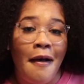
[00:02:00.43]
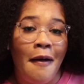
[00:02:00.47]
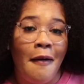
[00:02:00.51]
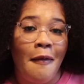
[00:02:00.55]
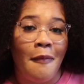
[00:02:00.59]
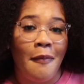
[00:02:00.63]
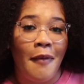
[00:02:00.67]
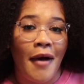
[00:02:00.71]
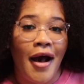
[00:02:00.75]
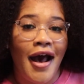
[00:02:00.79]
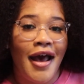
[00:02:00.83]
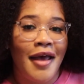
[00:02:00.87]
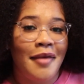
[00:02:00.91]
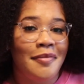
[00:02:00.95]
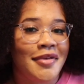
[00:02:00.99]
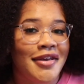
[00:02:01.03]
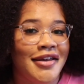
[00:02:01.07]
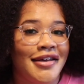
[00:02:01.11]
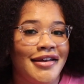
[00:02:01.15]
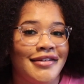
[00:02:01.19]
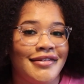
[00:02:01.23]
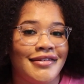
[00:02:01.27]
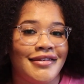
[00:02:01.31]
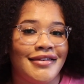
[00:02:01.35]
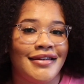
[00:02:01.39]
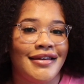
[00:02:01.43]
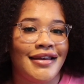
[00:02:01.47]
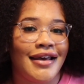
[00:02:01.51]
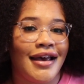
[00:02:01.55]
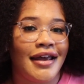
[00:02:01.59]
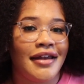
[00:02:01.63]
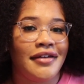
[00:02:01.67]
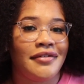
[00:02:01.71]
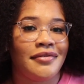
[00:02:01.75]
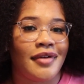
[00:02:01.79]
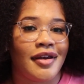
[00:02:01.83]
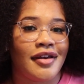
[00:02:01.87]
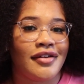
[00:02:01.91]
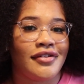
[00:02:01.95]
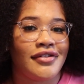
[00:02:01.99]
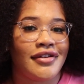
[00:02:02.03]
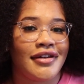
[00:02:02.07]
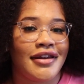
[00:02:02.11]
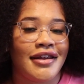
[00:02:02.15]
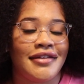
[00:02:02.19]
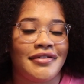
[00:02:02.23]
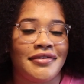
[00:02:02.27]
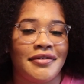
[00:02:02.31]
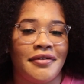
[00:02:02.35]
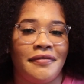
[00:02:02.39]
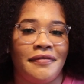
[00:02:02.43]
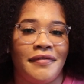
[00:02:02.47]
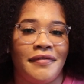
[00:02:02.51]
Why? Because dehydration is a